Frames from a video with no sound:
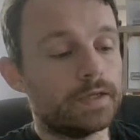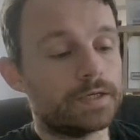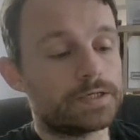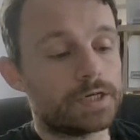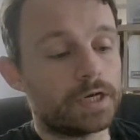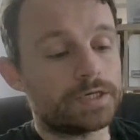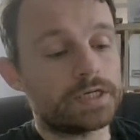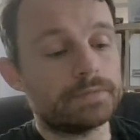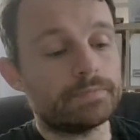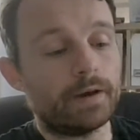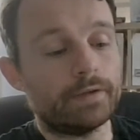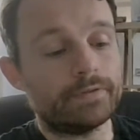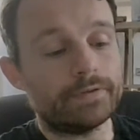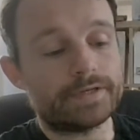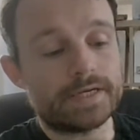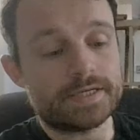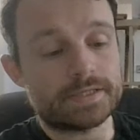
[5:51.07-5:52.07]
Judging by
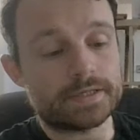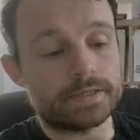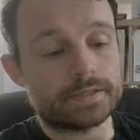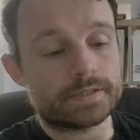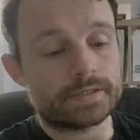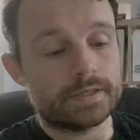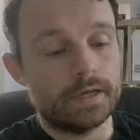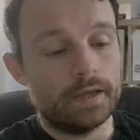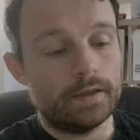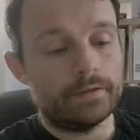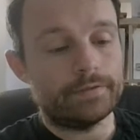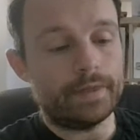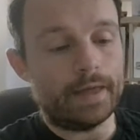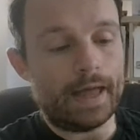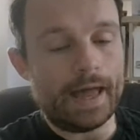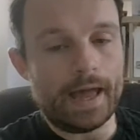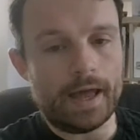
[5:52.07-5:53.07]
the distance,
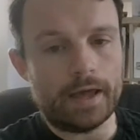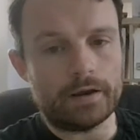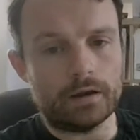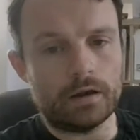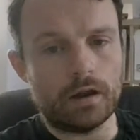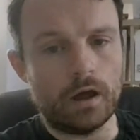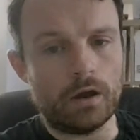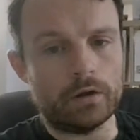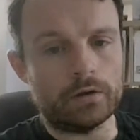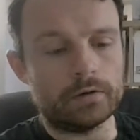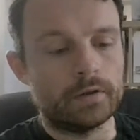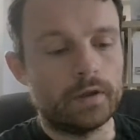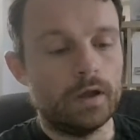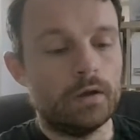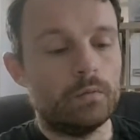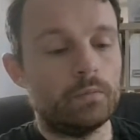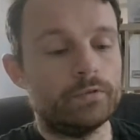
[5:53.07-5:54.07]
the head alone
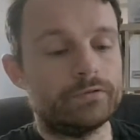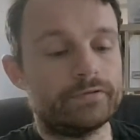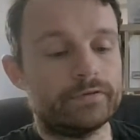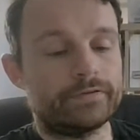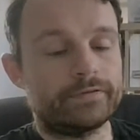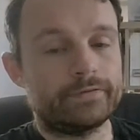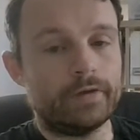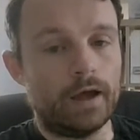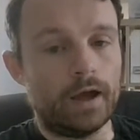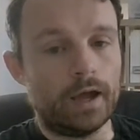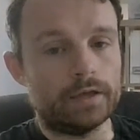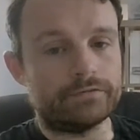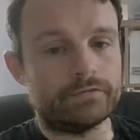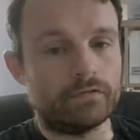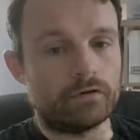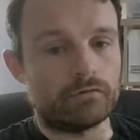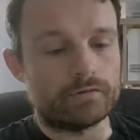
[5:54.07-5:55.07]
was the
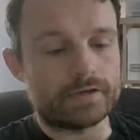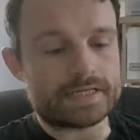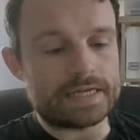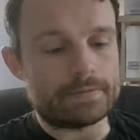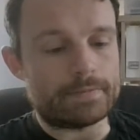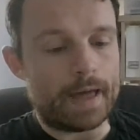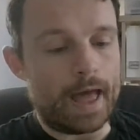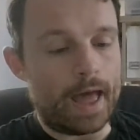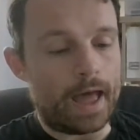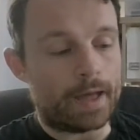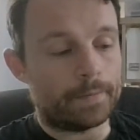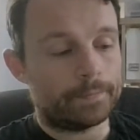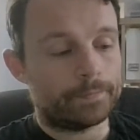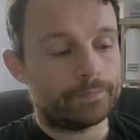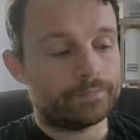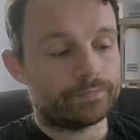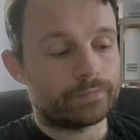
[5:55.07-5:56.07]
size of a grizzly bear.
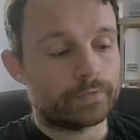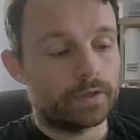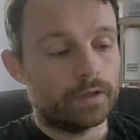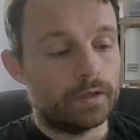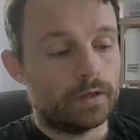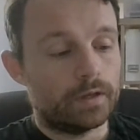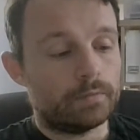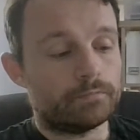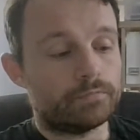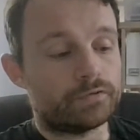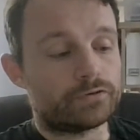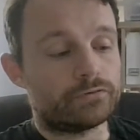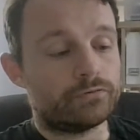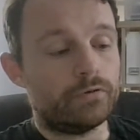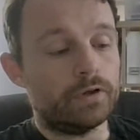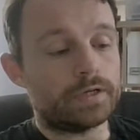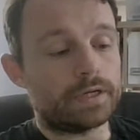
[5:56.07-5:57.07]

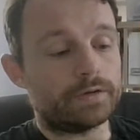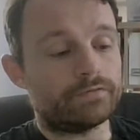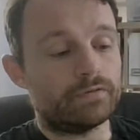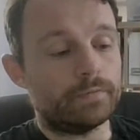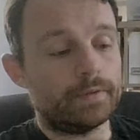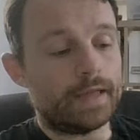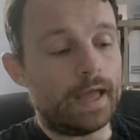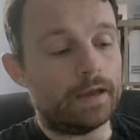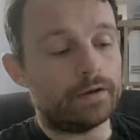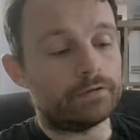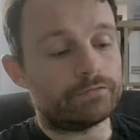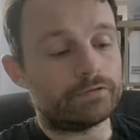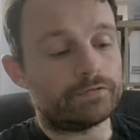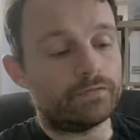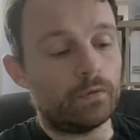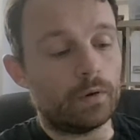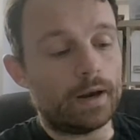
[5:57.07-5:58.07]
Protruding from the end of the
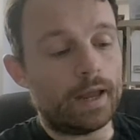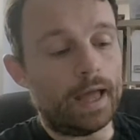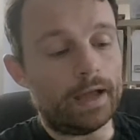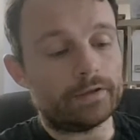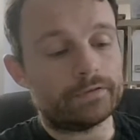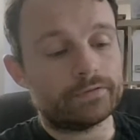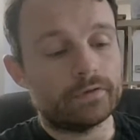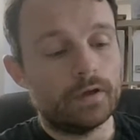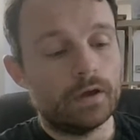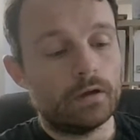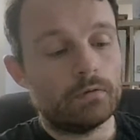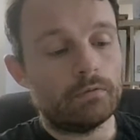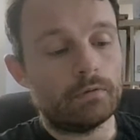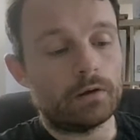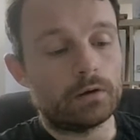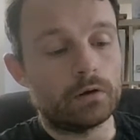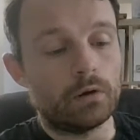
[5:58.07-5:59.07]
4 legs
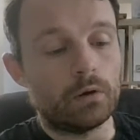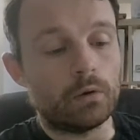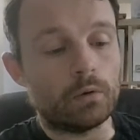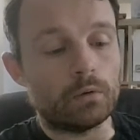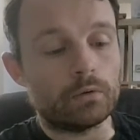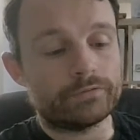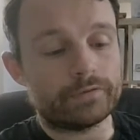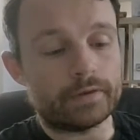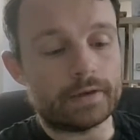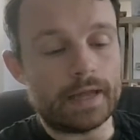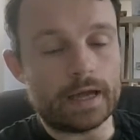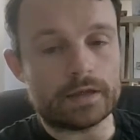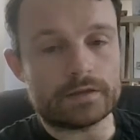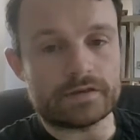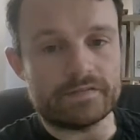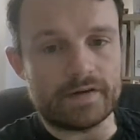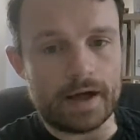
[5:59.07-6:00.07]
were claws the
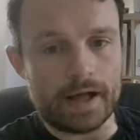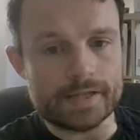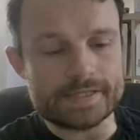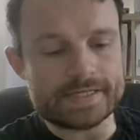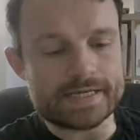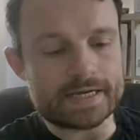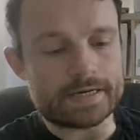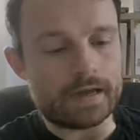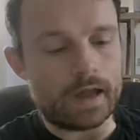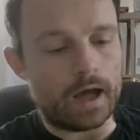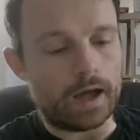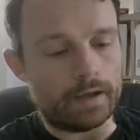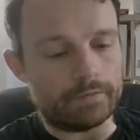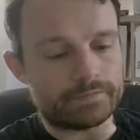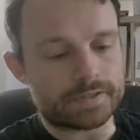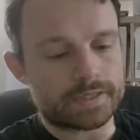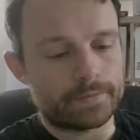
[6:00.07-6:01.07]
length of hunting
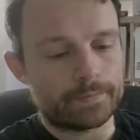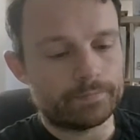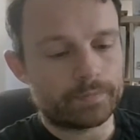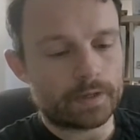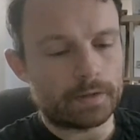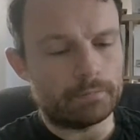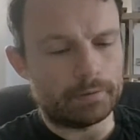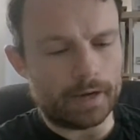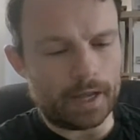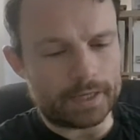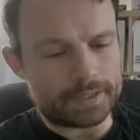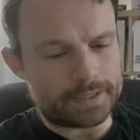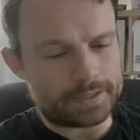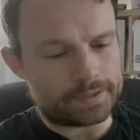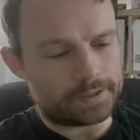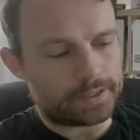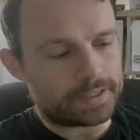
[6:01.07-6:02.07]
knives,
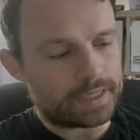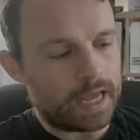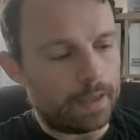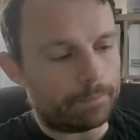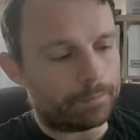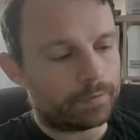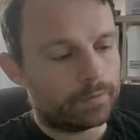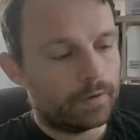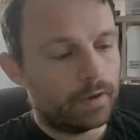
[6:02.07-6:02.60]
bloodied at the tip,